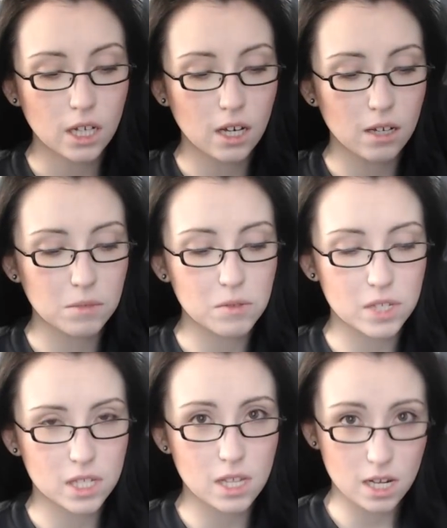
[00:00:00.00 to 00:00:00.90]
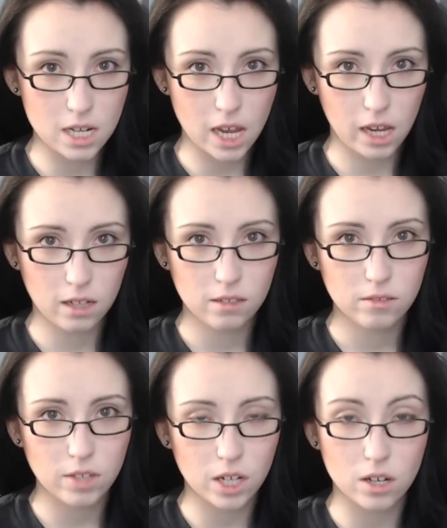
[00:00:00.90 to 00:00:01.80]
um, it was a Sunday.
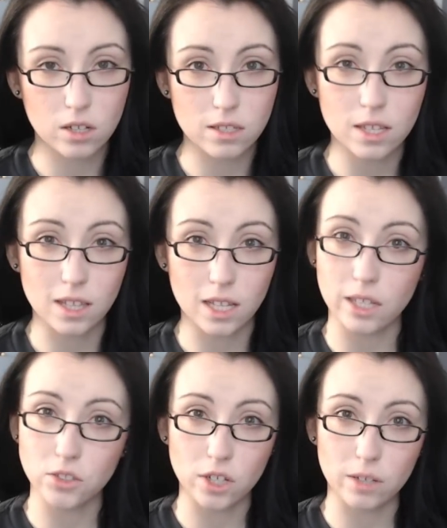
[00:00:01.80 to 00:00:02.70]
They called and said that they took